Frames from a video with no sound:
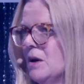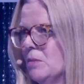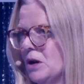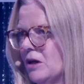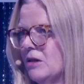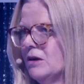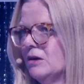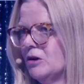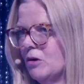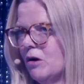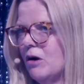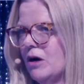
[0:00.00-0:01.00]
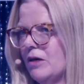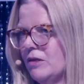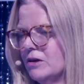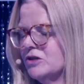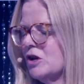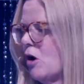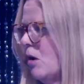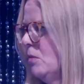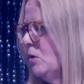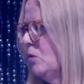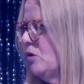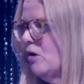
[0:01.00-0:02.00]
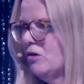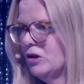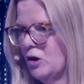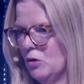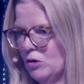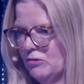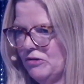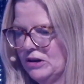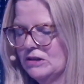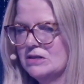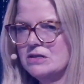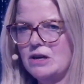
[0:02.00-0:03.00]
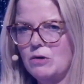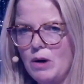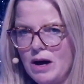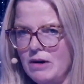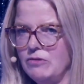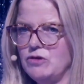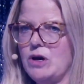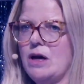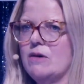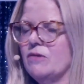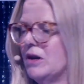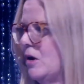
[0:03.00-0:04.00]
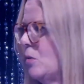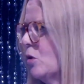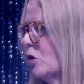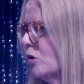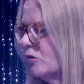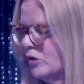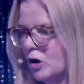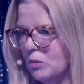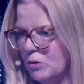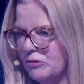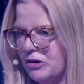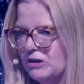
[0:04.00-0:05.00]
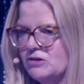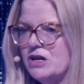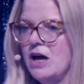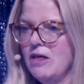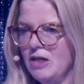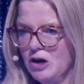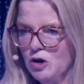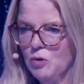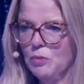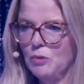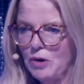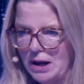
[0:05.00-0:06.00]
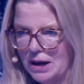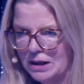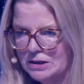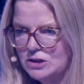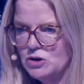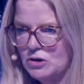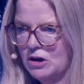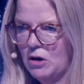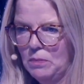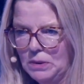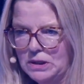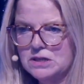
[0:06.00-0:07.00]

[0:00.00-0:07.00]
But I think it's common with all the local funds that you have to have a network of global funds that you bring into the companies,